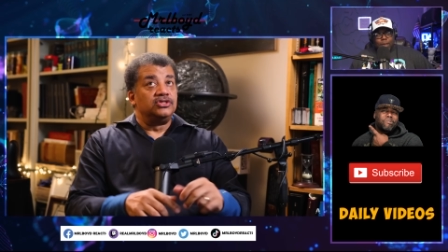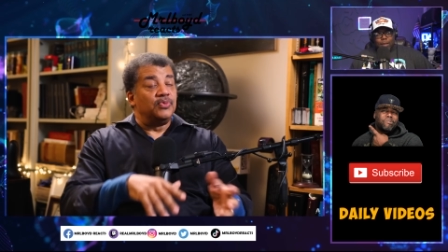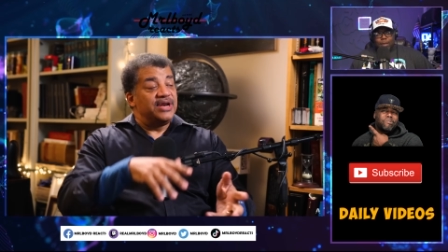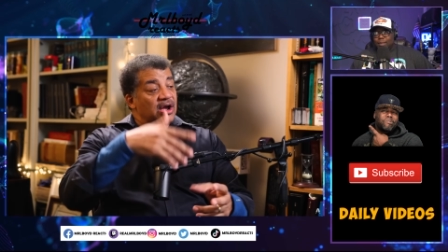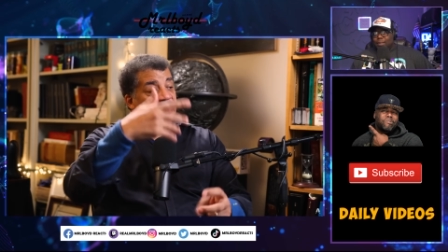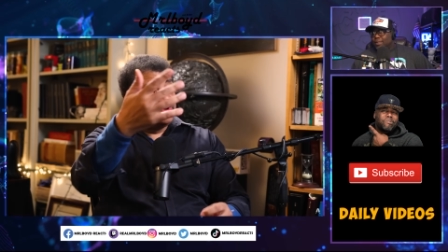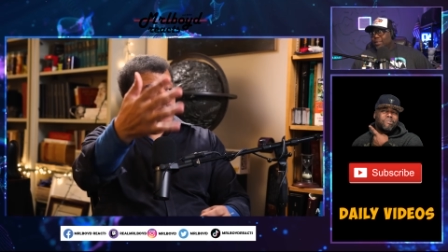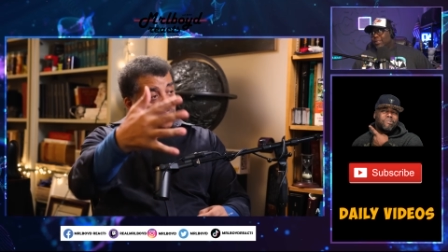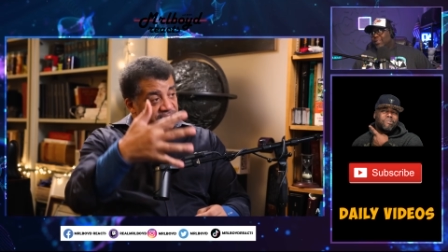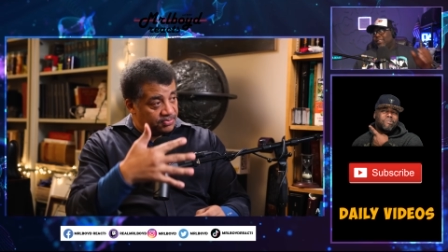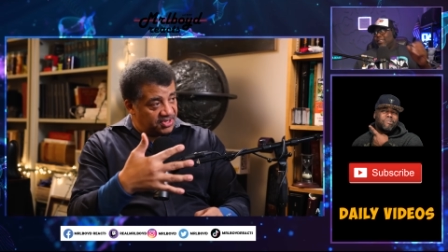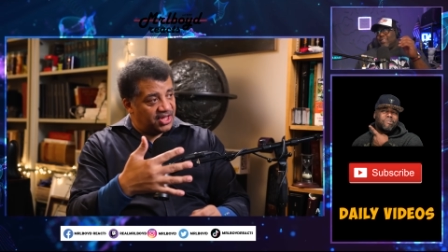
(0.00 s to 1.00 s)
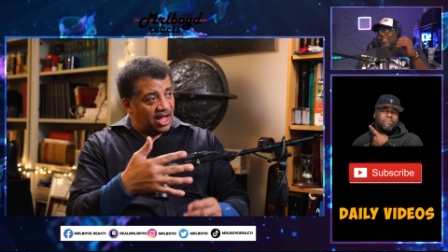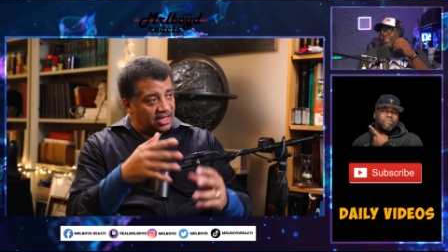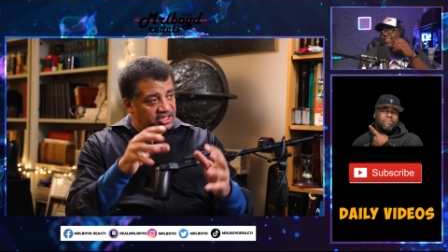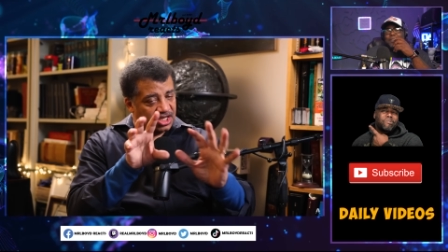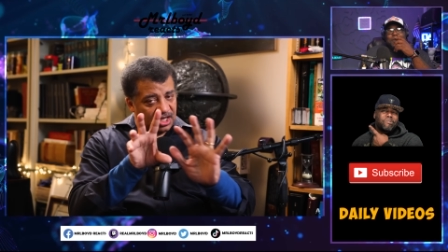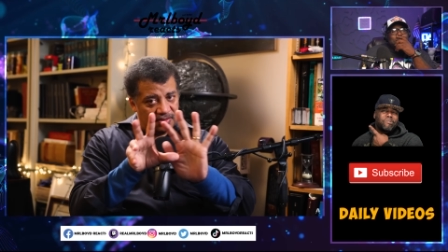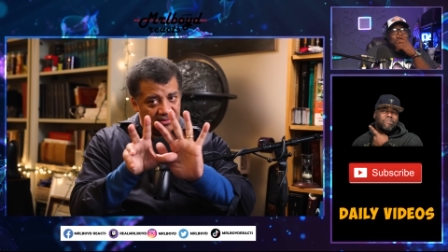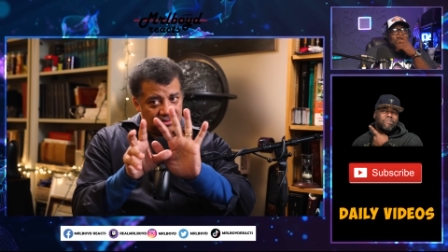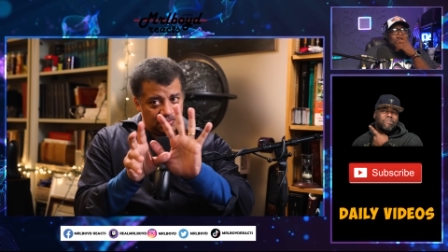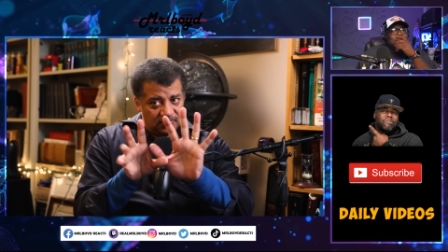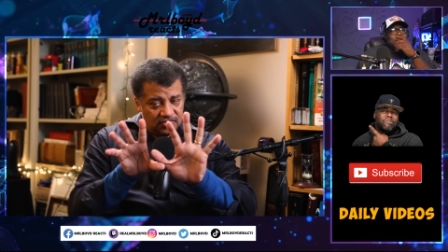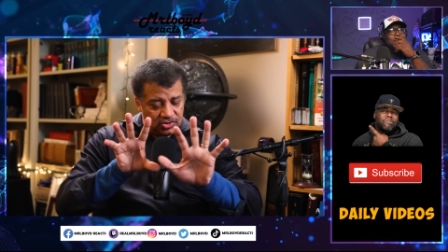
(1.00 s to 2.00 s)
So we now have Norse mythology
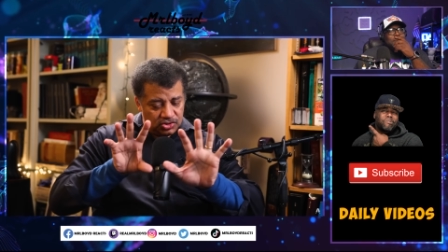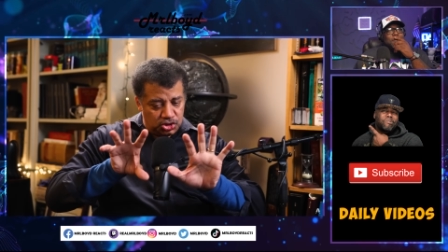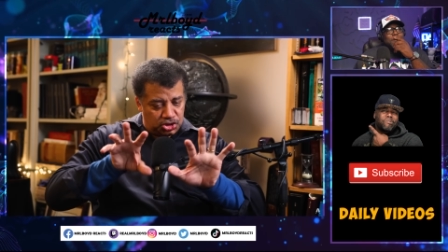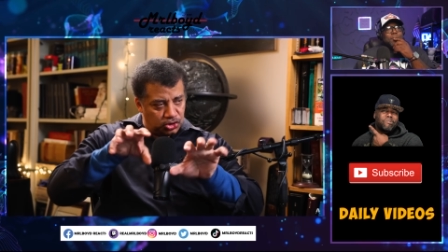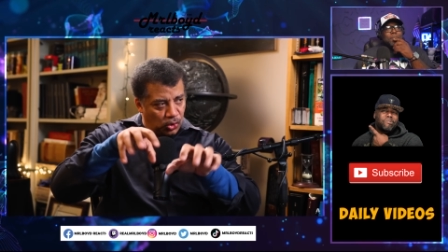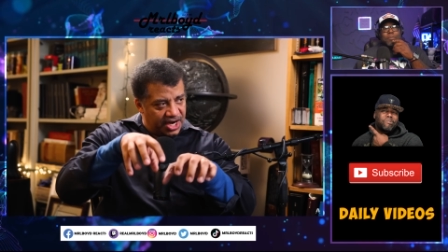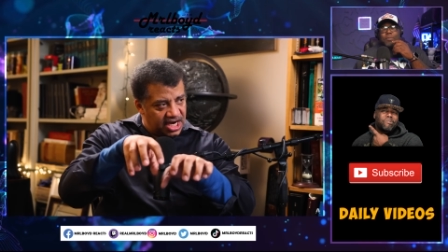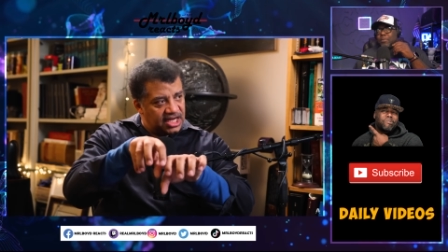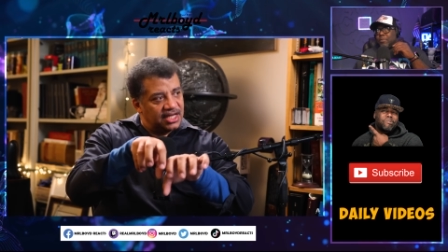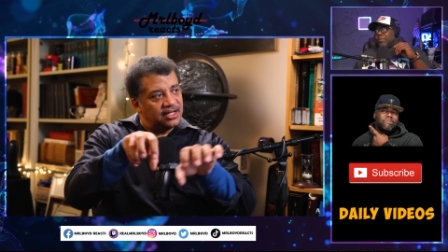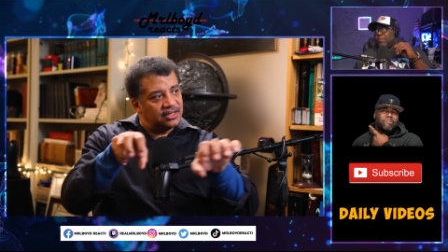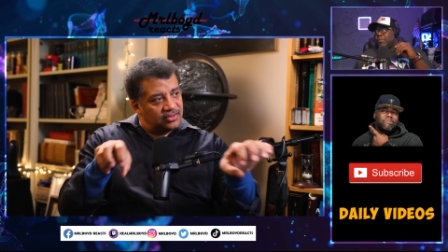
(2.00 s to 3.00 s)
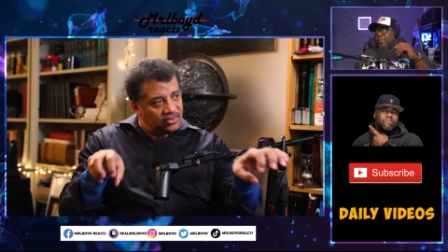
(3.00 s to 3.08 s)
joining in,